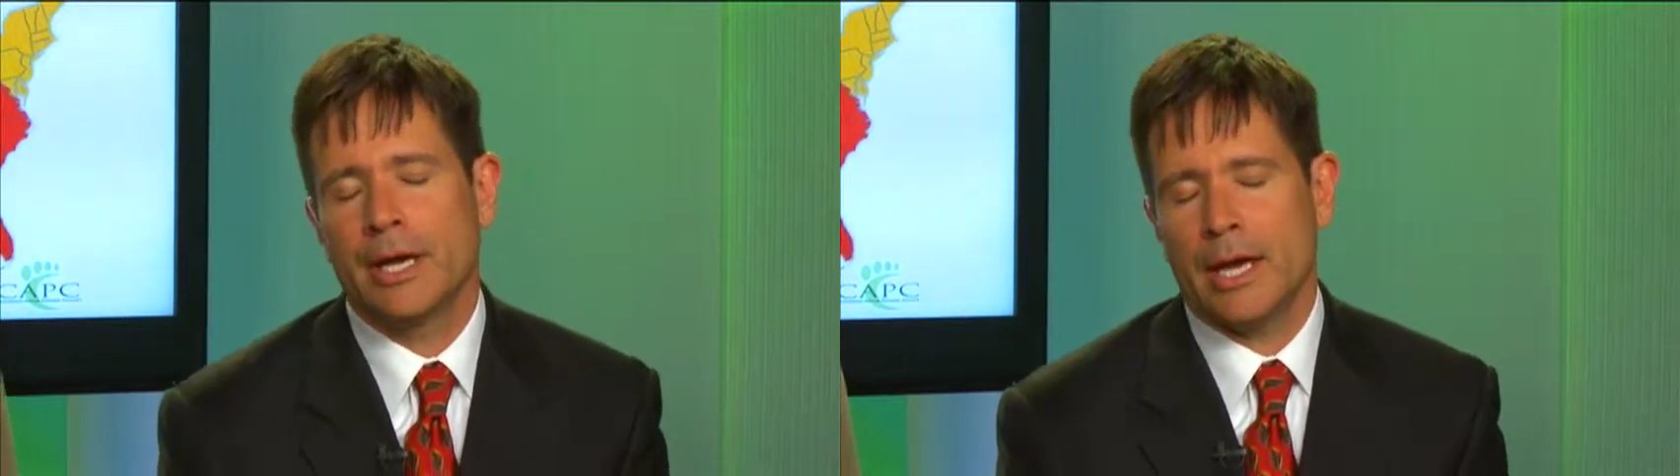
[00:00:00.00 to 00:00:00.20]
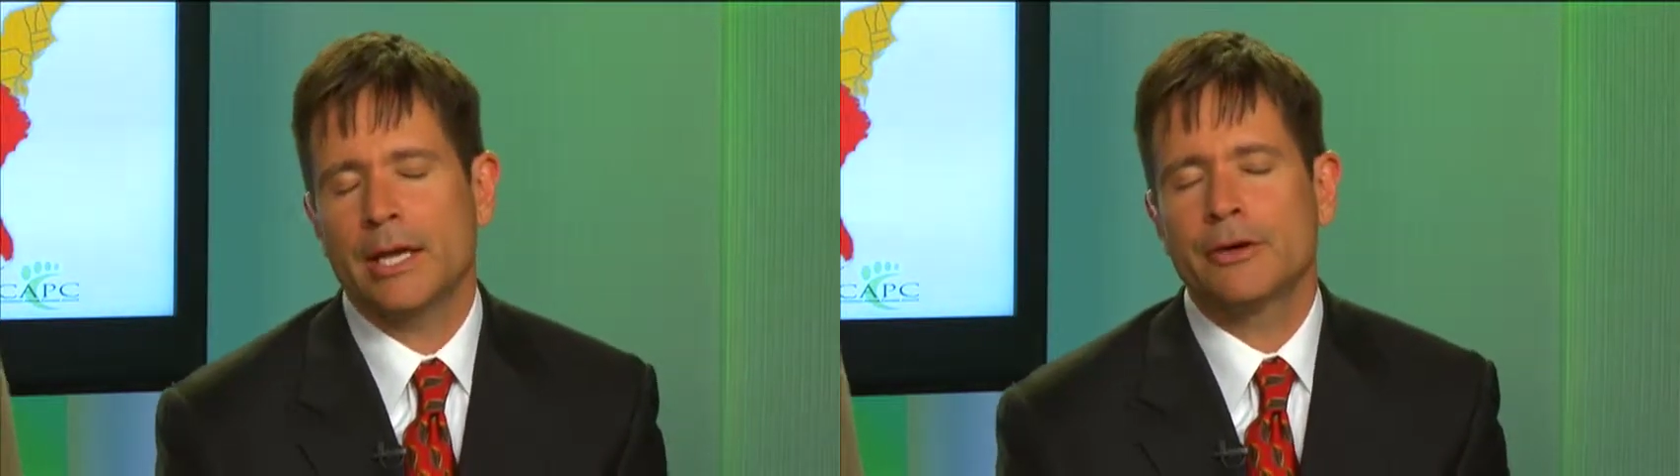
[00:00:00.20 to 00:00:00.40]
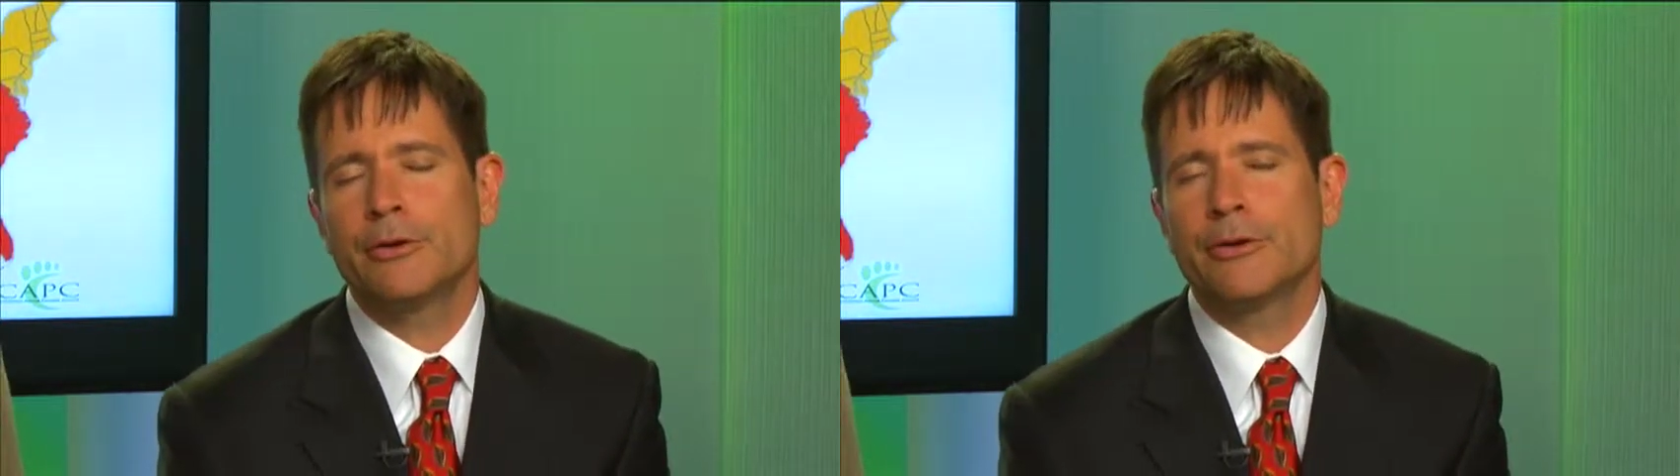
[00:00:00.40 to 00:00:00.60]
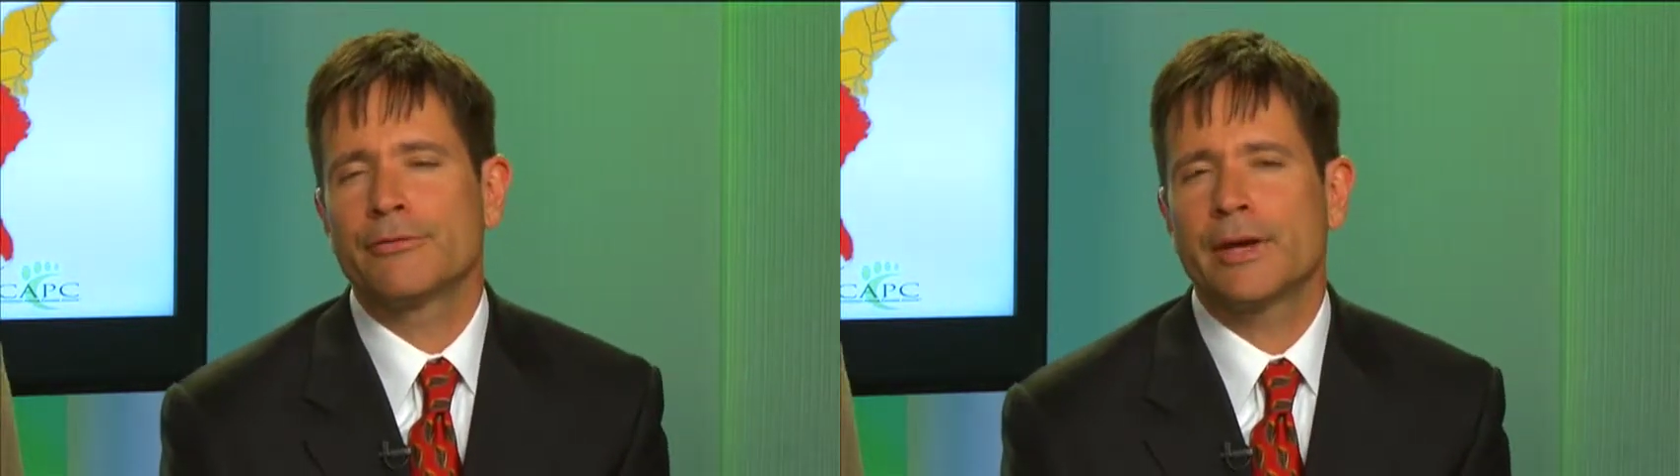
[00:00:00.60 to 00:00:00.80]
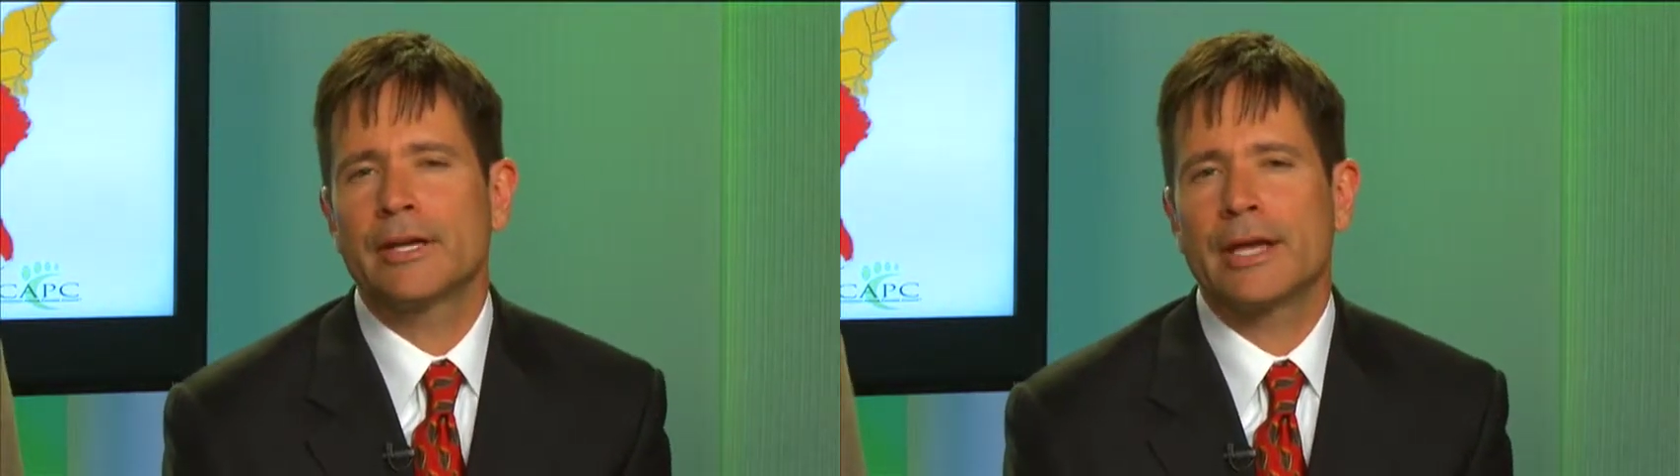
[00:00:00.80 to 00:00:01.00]
And go to your
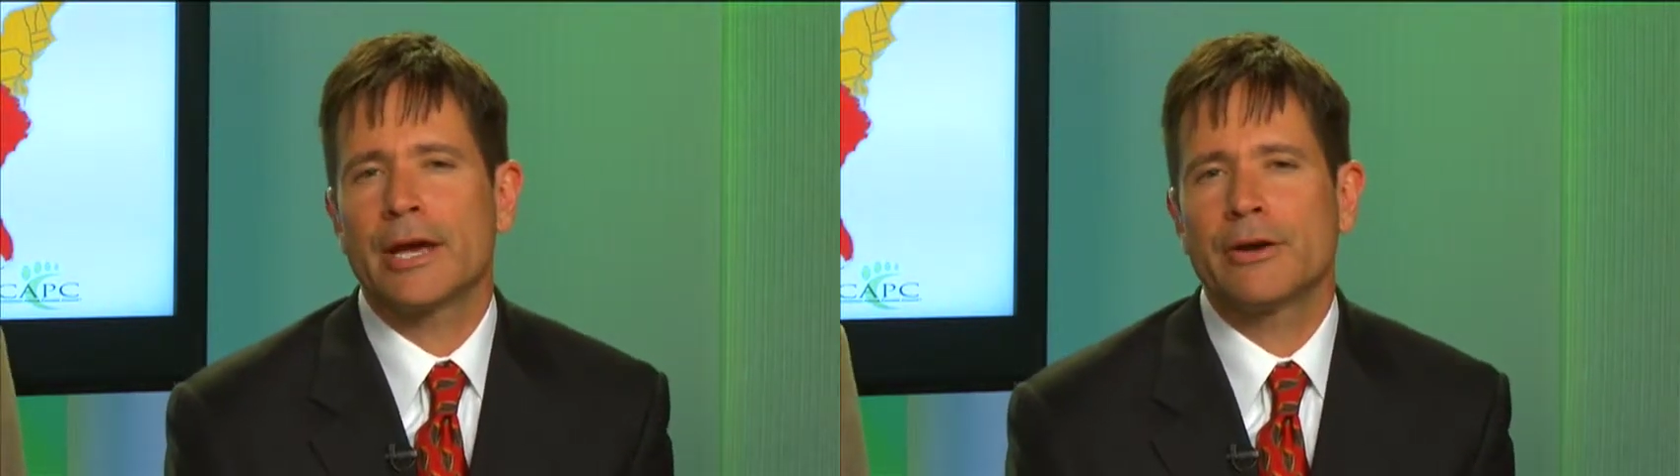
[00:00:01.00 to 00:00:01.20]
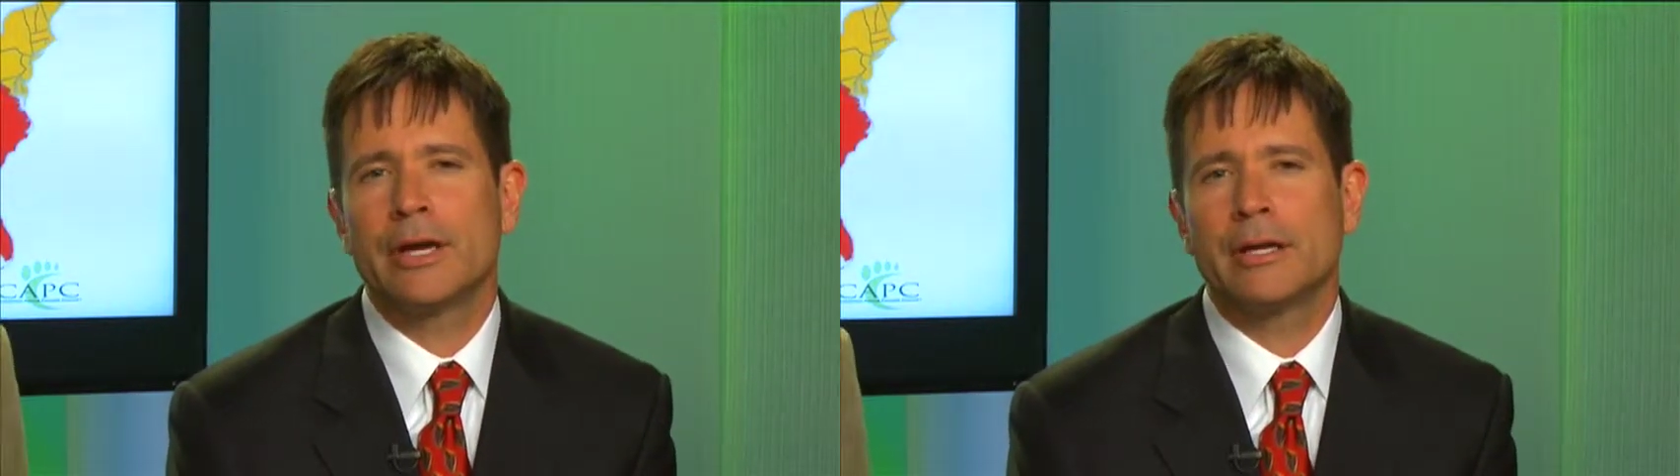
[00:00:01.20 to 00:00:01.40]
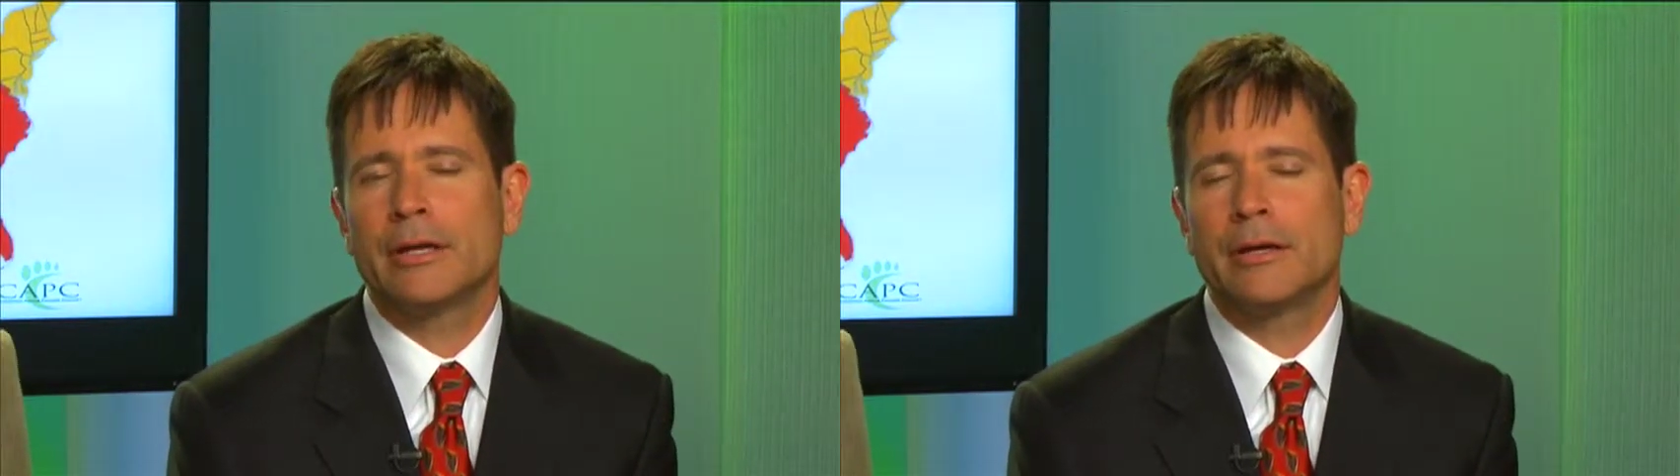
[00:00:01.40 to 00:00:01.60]
veterinarian